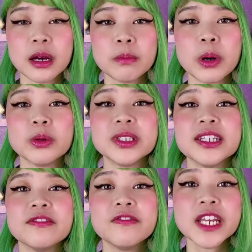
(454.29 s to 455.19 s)

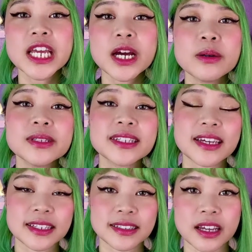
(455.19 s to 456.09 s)
posting videos,
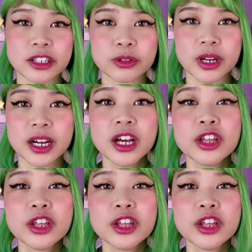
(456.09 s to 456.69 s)
etc.